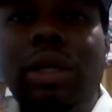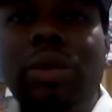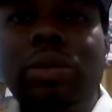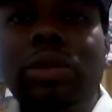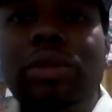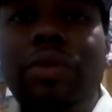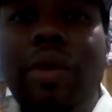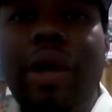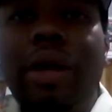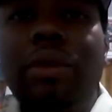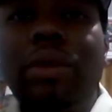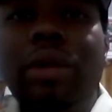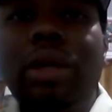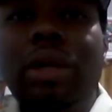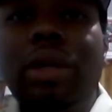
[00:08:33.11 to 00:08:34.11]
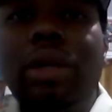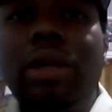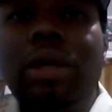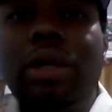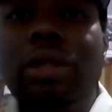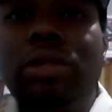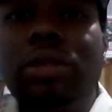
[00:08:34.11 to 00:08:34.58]
He was found dead
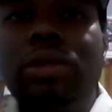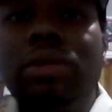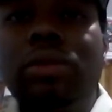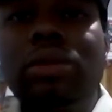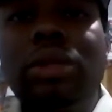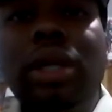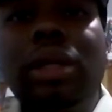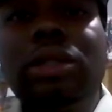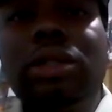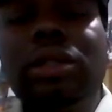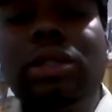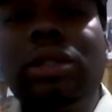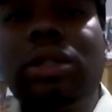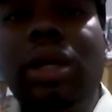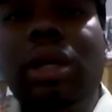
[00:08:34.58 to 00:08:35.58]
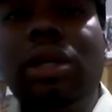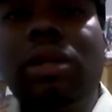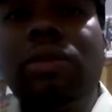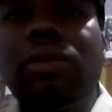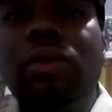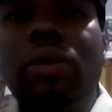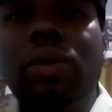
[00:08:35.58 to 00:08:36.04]
in June
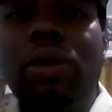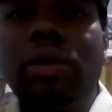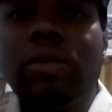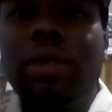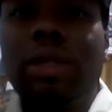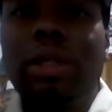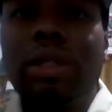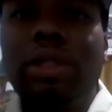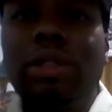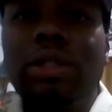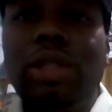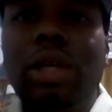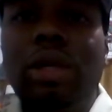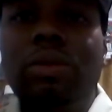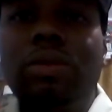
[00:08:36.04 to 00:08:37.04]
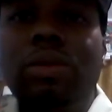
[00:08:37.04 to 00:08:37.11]
1994 of a gunshot